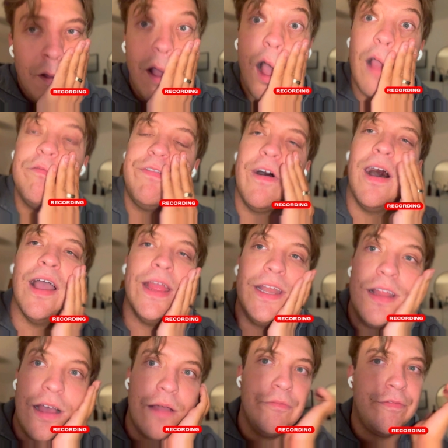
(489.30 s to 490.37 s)
I'm
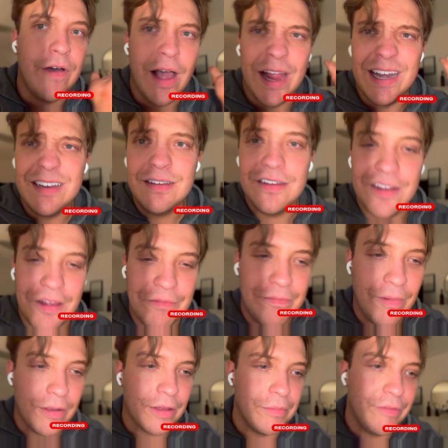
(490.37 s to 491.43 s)
fine, and
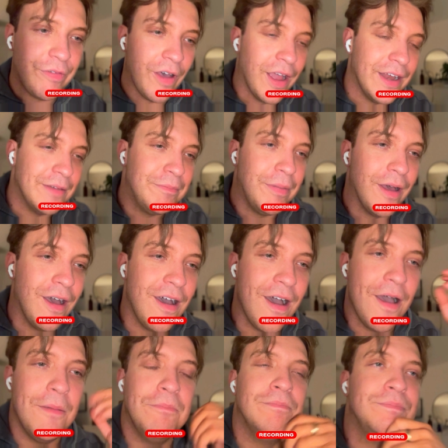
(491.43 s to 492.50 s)
I'm gonna be fine, but
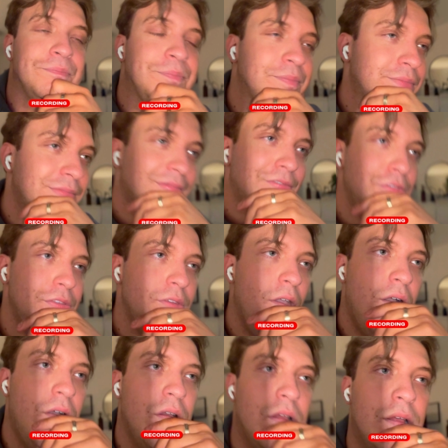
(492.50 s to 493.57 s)

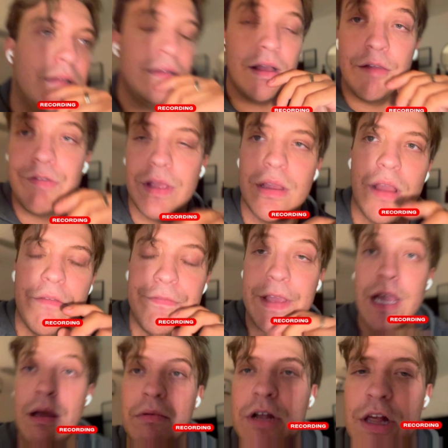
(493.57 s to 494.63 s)
I
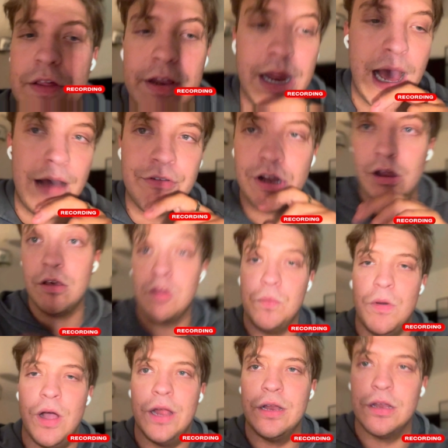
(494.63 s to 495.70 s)
think I'm just gonna have a glass of
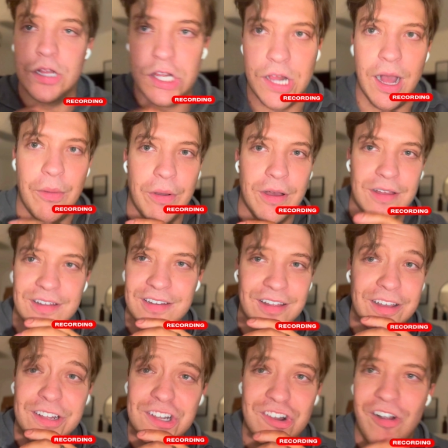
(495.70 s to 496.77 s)
wine and a shower and
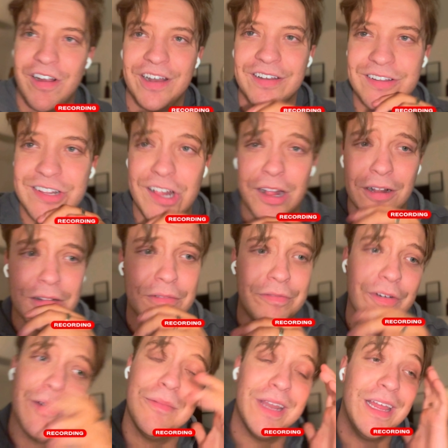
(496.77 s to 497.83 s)
like try and chill
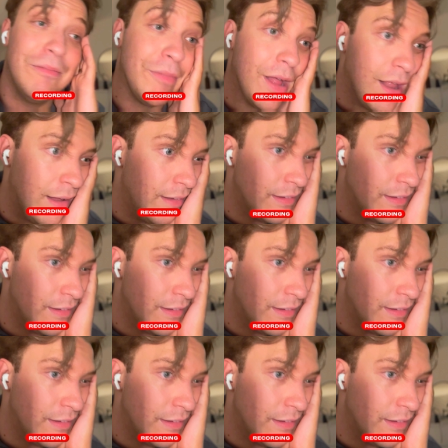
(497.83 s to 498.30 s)
for a minute, but